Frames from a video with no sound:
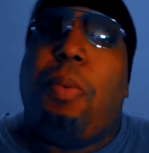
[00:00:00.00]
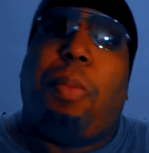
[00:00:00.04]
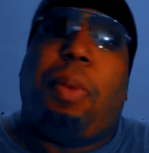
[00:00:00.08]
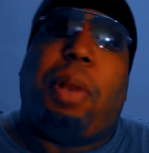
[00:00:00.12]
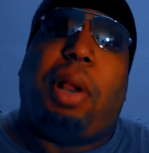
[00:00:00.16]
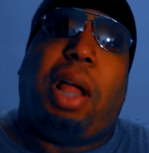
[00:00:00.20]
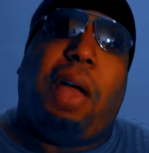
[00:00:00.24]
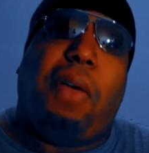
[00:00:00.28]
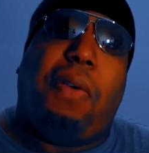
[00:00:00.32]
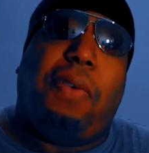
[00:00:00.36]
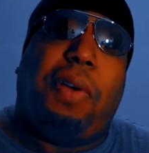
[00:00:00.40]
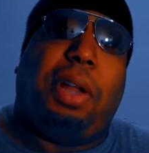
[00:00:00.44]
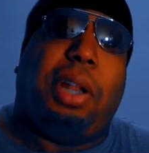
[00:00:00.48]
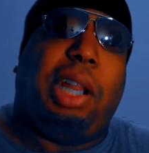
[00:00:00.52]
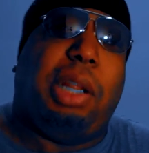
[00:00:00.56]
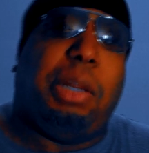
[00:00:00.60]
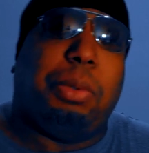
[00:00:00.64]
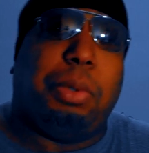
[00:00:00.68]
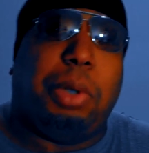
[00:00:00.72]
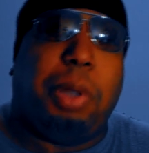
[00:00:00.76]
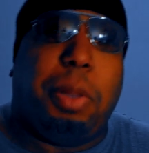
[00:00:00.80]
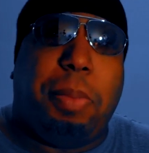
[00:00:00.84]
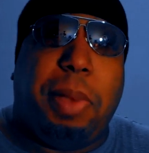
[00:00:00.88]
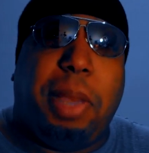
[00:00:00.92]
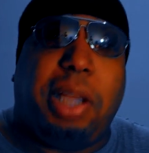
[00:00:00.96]
But I felt
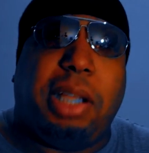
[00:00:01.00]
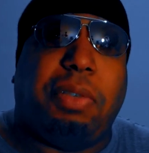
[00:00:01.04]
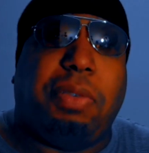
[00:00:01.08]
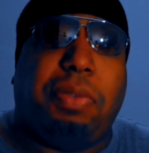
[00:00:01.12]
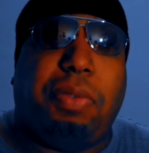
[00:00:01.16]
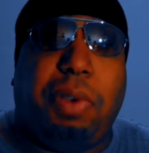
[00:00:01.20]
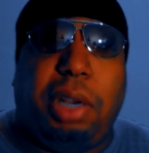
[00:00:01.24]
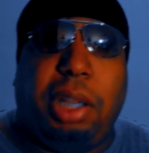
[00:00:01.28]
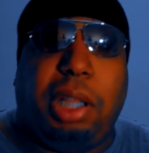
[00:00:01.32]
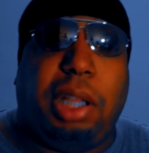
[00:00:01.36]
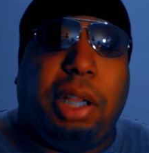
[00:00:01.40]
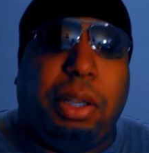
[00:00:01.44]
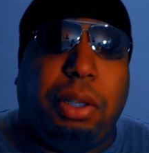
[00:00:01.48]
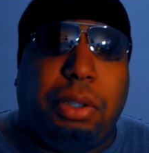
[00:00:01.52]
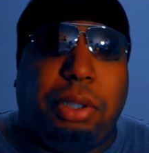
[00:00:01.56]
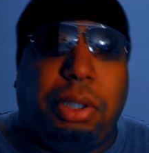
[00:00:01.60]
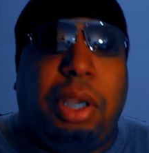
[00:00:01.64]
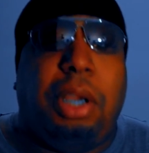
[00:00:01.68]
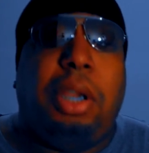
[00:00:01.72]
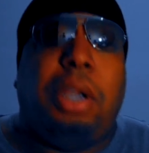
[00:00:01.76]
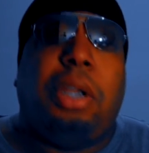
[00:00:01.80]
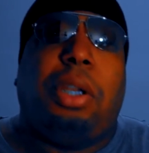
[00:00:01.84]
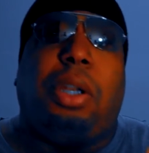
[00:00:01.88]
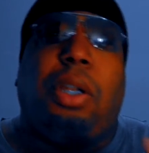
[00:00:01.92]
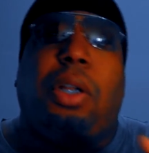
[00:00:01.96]
these were the best videos
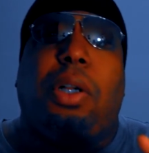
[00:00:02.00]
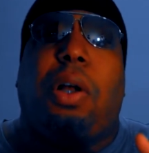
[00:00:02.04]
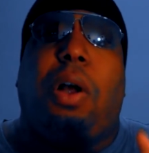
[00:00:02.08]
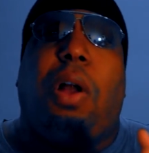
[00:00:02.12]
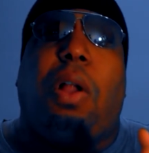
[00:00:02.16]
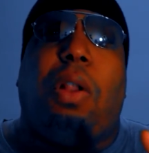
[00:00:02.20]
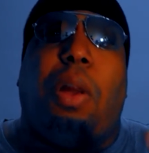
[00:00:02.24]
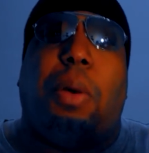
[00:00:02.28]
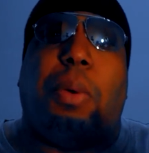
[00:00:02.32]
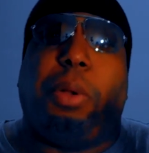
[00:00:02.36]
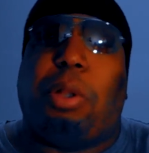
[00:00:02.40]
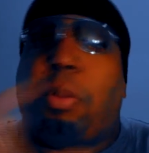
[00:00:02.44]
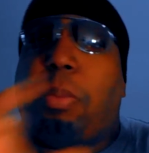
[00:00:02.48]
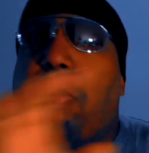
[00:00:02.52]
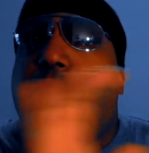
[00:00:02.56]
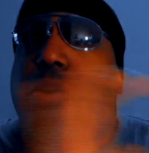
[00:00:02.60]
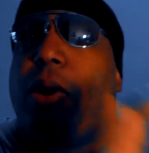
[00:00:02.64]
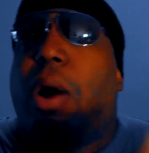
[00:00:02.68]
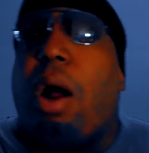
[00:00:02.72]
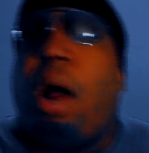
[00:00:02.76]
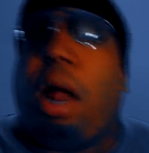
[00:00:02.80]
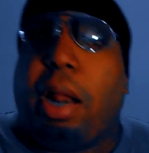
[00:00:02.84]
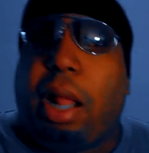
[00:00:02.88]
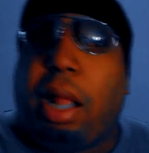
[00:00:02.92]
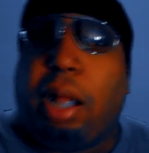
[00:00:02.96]
to go along with the
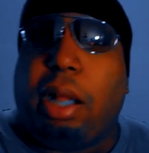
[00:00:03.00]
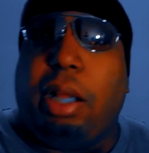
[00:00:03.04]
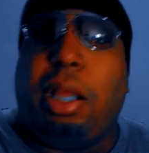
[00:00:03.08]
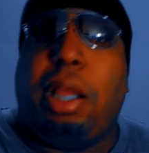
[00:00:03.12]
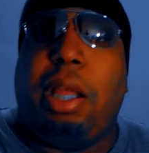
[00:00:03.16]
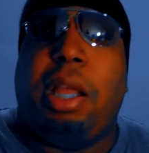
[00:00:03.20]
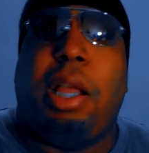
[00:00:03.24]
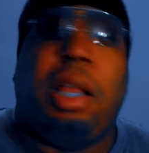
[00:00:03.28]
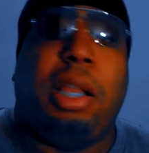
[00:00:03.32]
product.